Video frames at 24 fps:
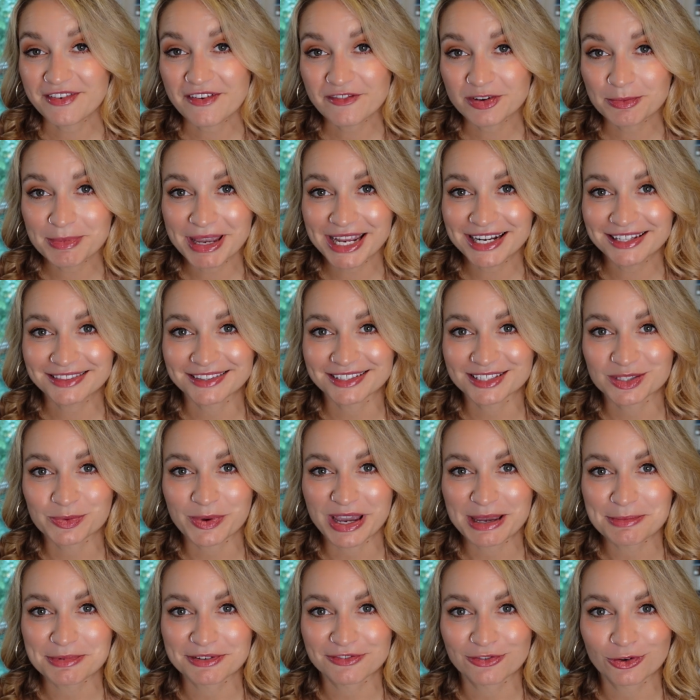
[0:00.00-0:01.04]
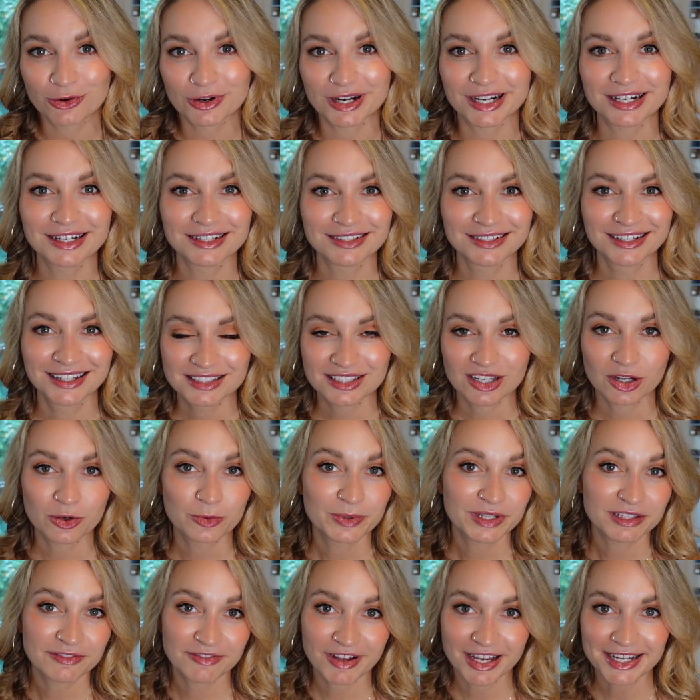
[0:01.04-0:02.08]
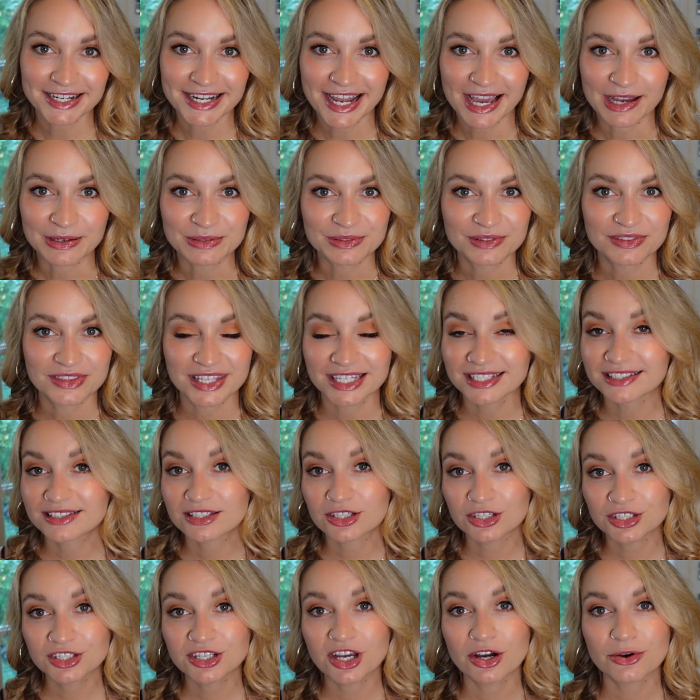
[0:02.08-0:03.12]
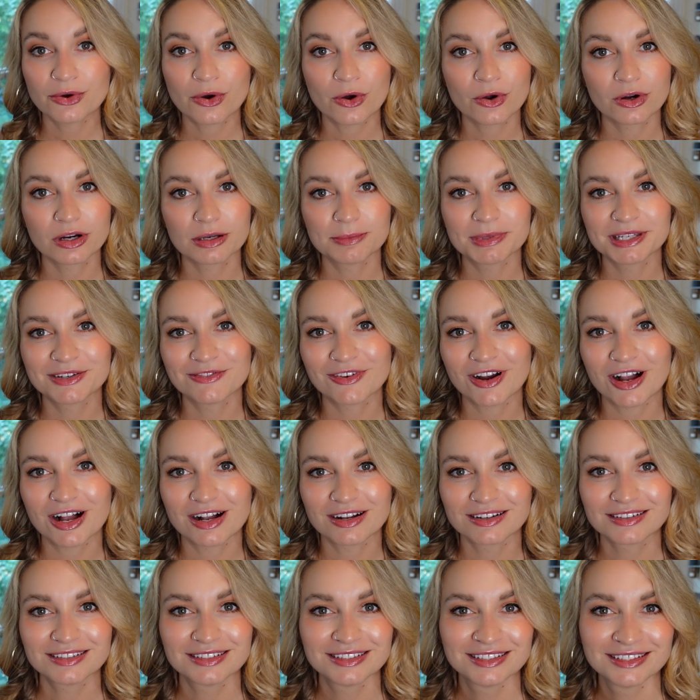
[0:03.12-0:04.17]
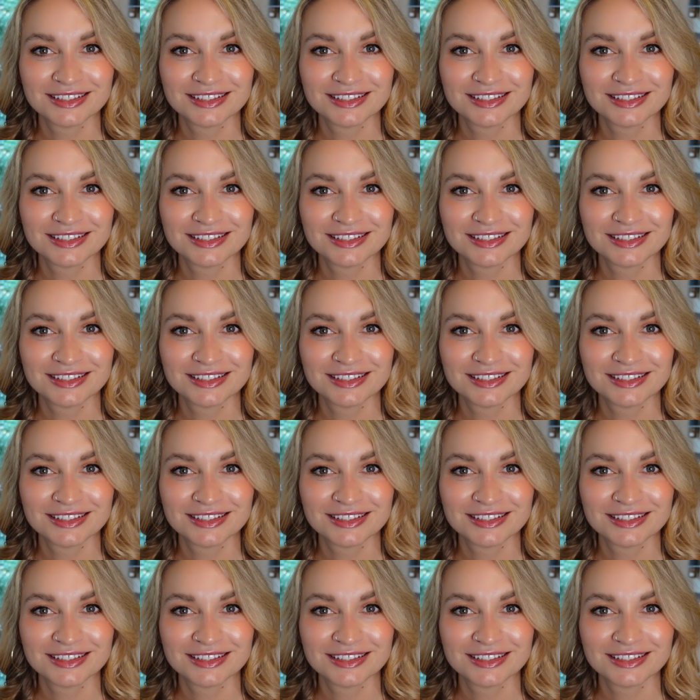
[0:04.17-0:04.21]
never made it this way before, so we'll find out. Things could go horribly wrong,